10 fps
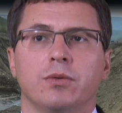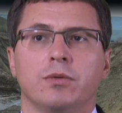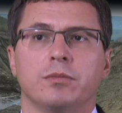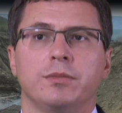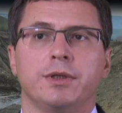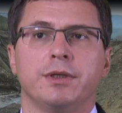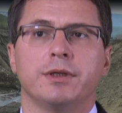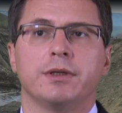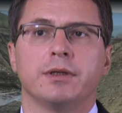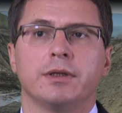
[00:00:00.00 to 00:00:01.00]
will
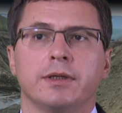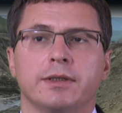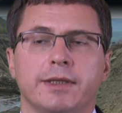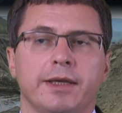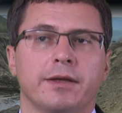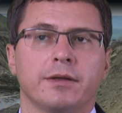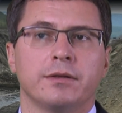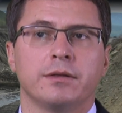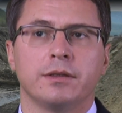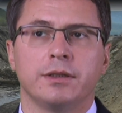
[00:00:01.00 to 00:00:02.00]
be
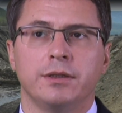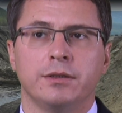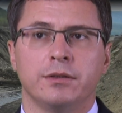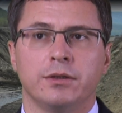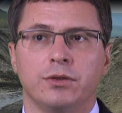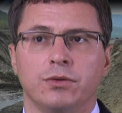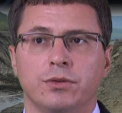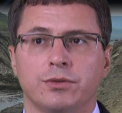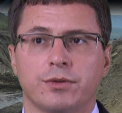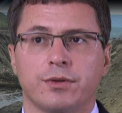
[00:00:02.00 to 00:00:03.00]
taken in
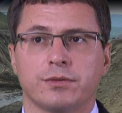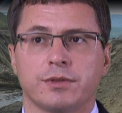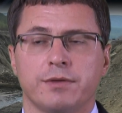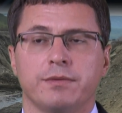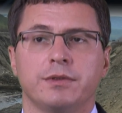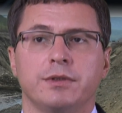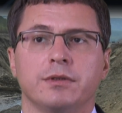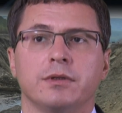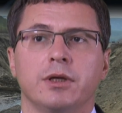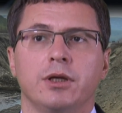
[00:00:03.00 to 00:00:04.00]
early
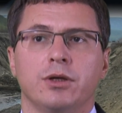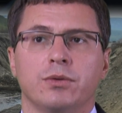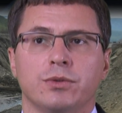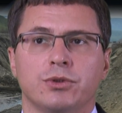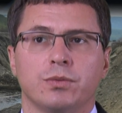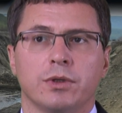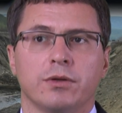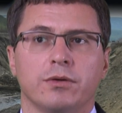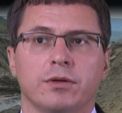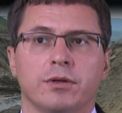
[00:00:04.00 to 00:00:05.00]
2017, which will